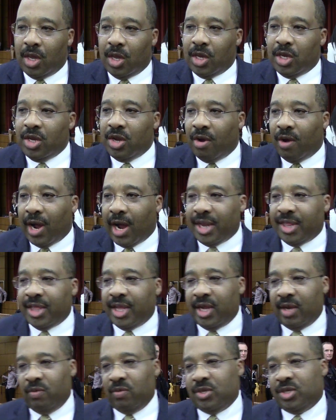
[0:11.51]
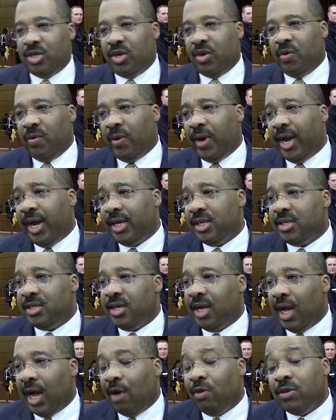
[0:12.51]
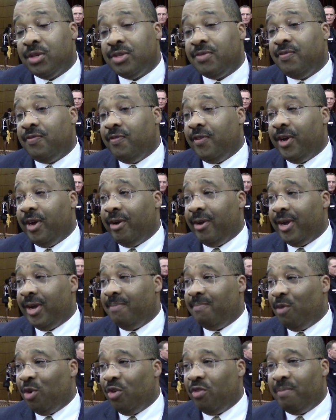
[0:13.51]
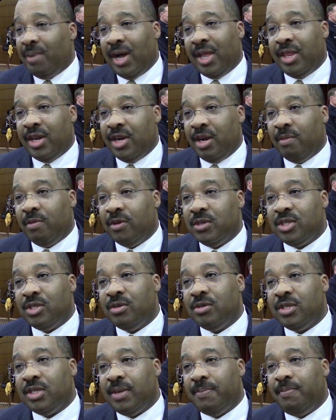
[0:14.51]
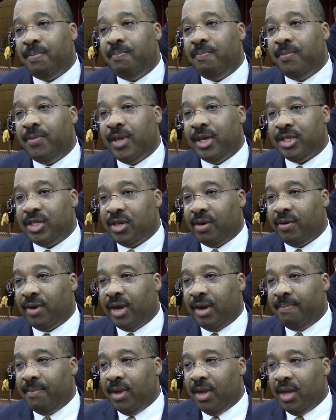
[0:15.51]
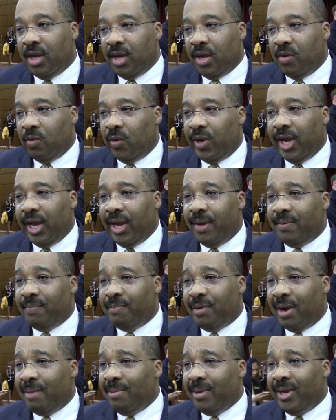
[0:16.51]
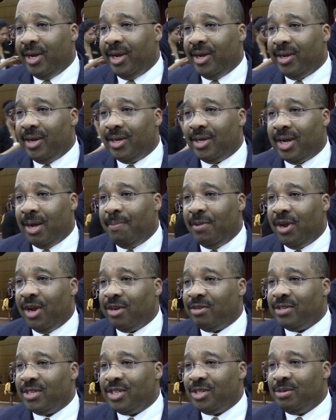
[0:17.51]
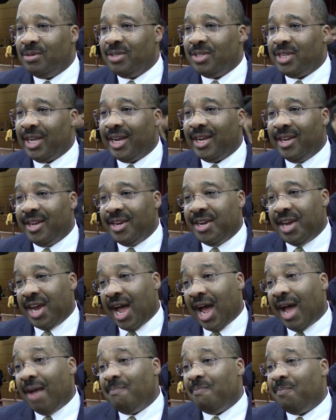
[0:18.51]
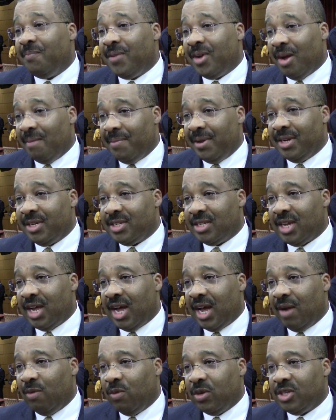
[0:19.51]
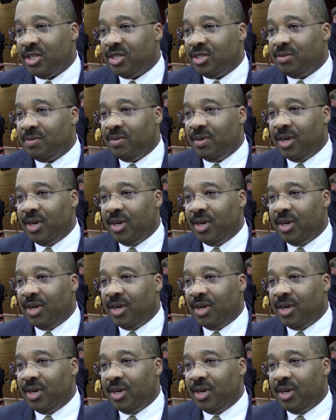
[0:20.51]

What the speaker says: You know, I think it was I was very moved by the number of students that showed up. We had probably a couple of hundred students that could not come inside, which is